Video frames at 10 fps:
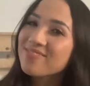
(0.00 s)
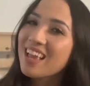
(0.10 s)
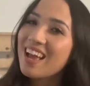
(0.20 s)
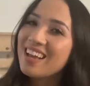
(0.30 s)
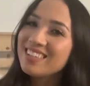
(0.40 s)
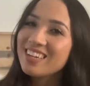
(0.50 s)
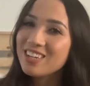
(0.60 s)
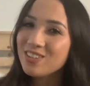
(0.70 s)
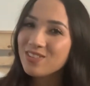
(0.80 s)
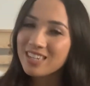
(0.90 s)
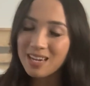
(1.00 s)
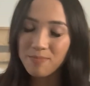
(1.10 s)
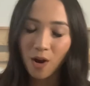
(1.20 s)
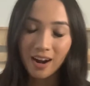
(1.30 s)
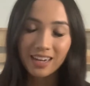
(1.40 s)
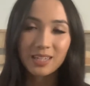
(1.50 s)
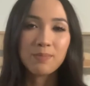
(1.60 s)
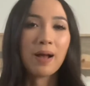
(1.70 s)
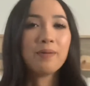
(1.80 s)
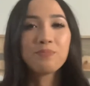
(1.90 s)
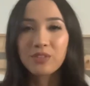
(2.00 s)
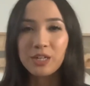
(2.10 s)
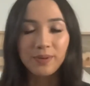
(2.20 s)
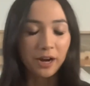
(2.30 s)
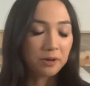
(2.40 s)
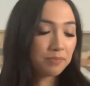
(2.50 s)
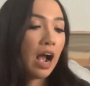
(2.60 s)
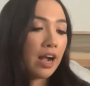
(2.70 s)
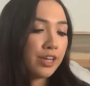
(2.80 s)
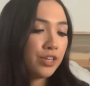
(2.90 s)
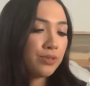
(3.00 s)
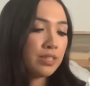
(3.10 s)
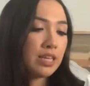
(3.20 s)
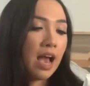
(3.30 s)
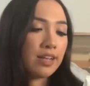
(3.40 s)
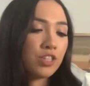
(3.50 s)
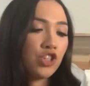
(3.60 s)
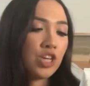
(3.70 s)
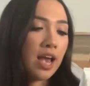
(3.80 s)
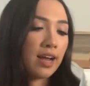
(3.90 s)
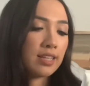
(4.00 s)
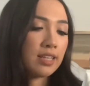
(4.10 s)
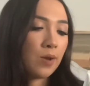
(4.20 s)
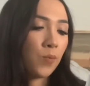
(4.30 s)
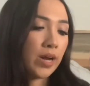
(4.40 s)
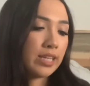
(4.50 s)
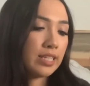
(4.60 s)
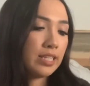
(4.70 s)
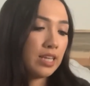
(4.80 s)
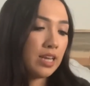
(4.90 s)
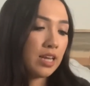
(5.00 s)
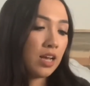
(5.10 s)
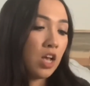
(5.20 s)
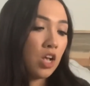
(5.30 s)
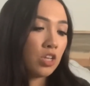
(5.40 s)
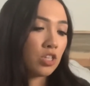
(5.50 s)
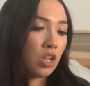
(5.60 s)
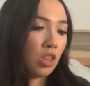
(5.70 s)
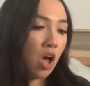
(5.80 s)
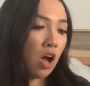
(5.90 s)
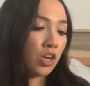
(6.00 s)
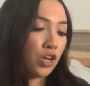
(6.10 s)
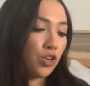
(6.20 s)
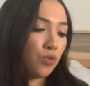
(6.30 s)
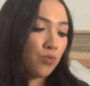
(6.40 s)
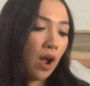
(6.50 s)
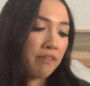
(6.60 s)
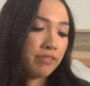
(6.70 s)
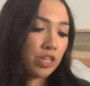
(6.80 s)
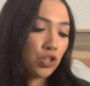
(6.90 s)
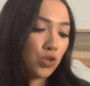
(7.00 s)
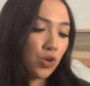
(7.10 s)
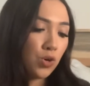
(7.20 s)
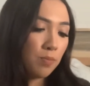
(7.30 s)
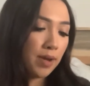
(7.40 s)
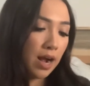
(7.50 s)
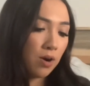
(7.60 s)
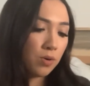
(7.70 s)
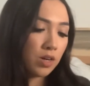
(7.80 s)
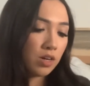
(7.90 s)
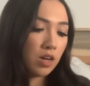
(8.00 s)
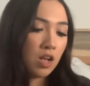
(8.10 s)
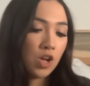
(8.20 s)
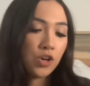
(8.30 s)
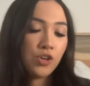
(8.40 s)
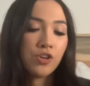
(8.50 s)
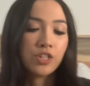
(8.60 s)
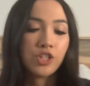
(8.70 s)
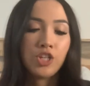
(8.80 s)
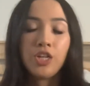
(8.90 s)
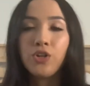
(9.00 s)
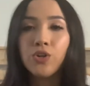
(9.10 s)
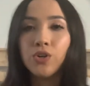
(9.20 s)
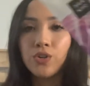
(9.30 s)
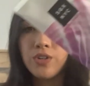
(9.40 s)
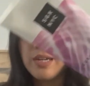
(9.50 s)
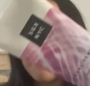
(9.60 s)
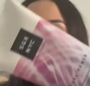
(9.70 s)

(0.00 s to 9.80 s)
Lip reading: and didn't use heat products, but here we are. I use the SGX NYC Salon Graphics Curl Power Nourishing Curl Cream.